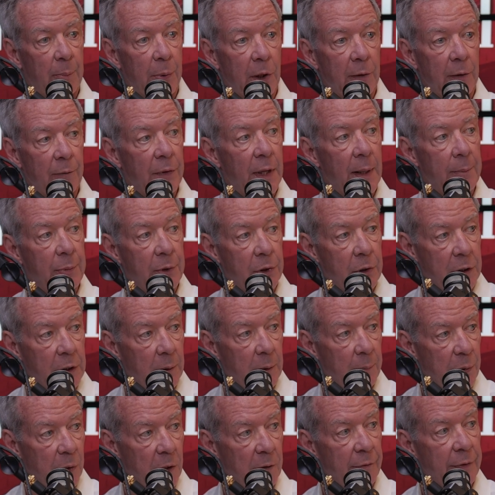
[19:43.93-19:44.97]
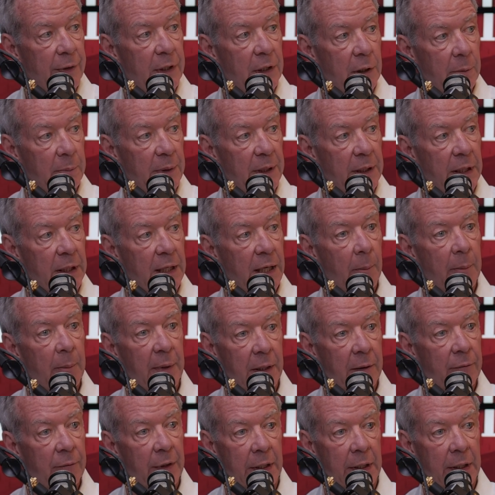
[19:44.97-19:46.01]
the per, they took the perfect to be the
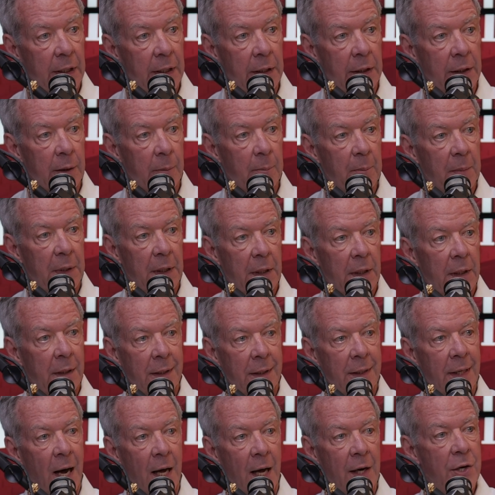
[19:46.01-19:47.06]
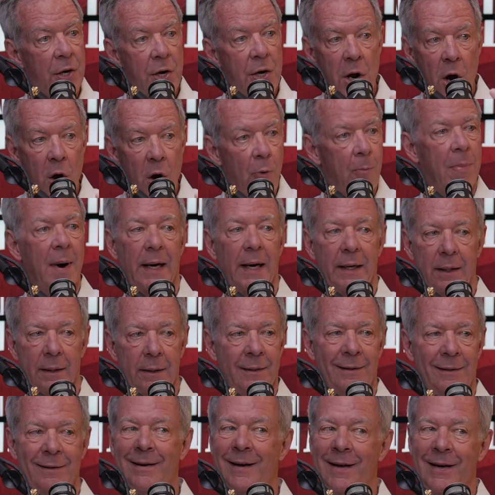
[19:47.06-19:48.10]
coming of the kingdom. Mm-hmm. Not
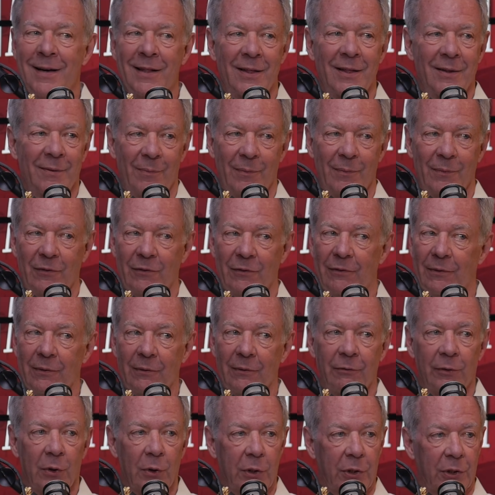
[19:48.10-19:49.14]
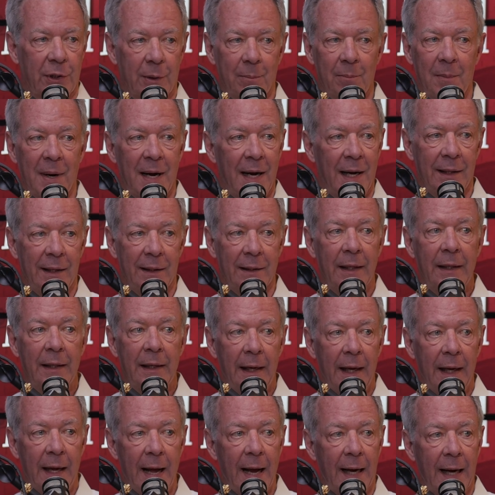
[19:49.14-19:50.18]
nobody, none of the folks in my
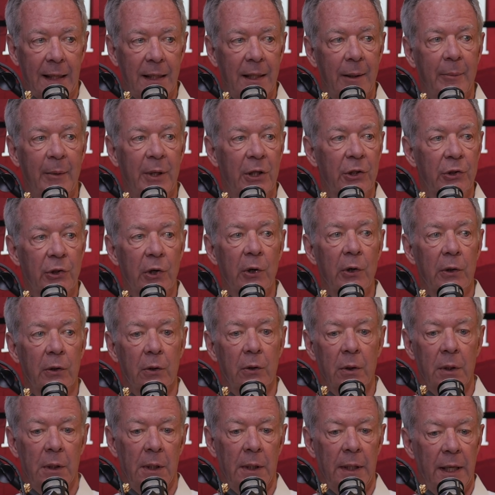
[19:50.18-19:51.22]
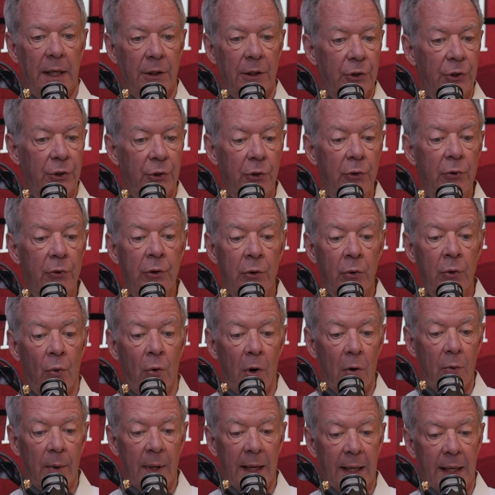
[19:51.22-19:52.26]
academic circle as a student
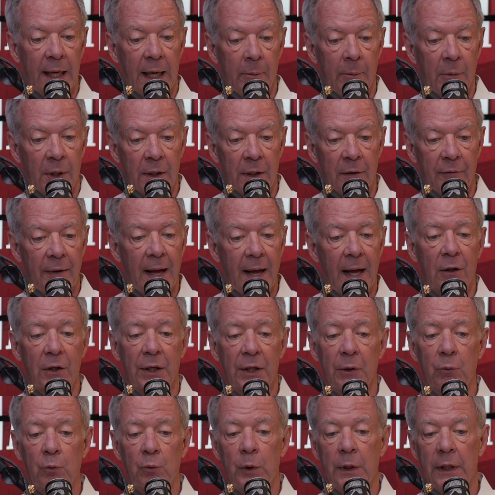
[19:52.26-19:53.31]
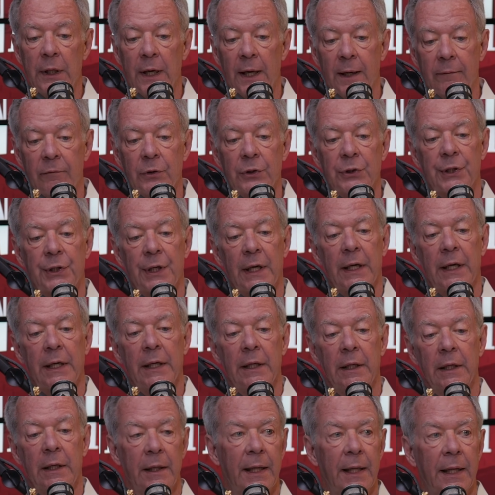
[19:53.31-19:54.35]
or when I came on the faculty would ever
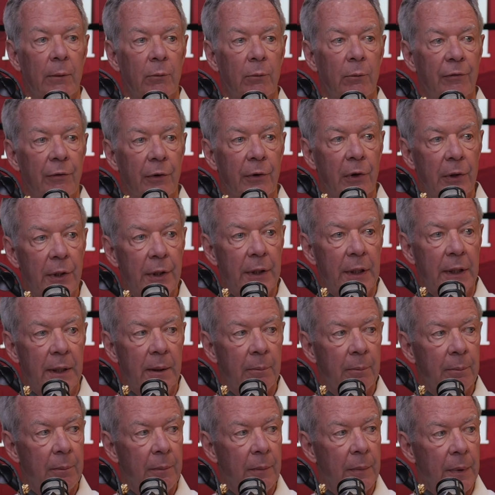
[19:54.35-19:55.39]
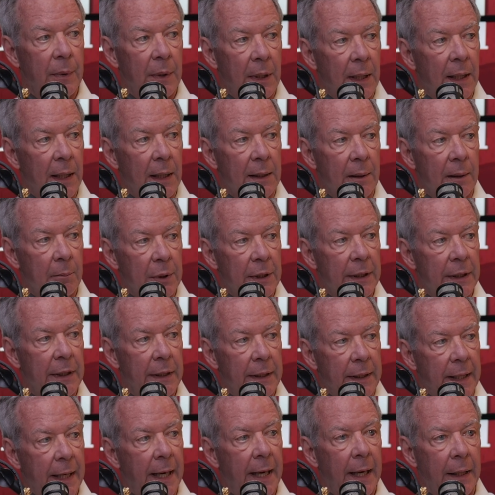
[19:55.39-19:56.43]
say that referred to the com uh,
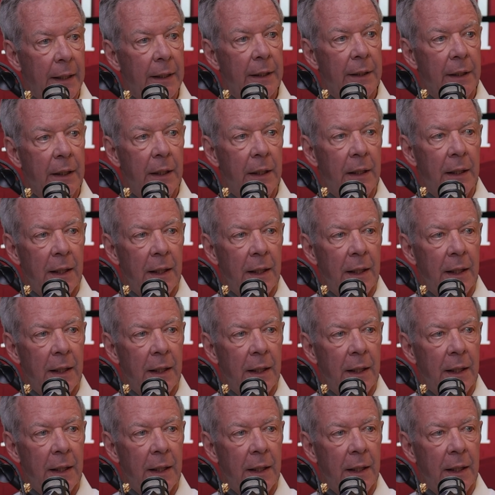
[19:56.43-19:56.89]
completed canon.